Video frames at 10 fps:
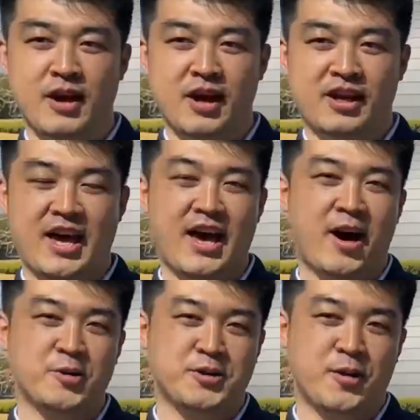It can
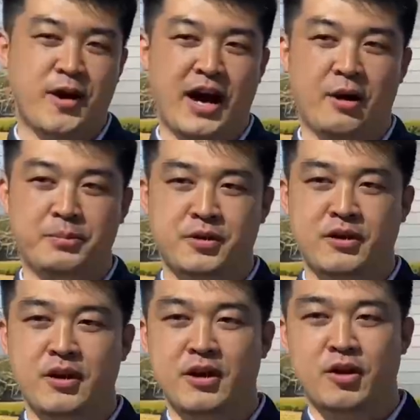also help
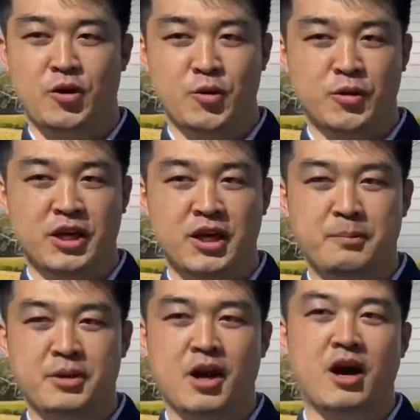you keep
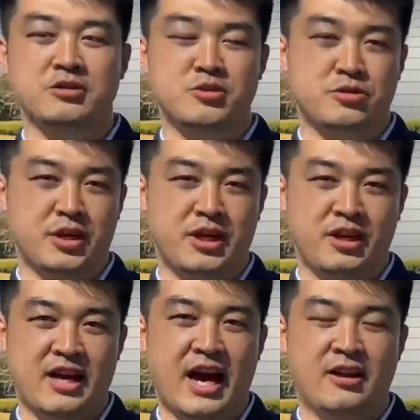
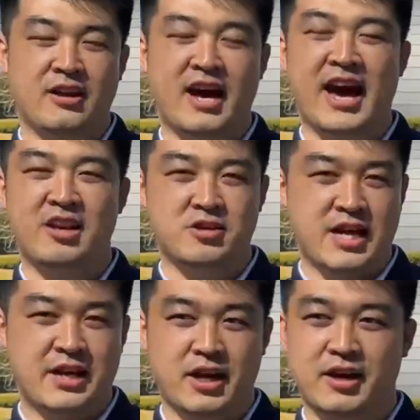concentrated and
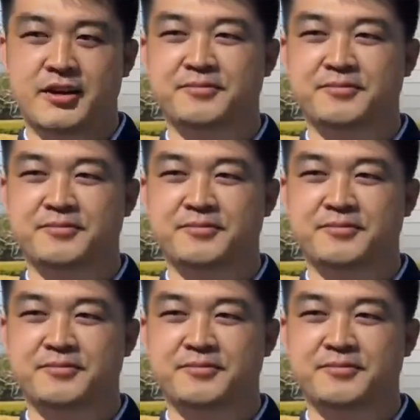energetic.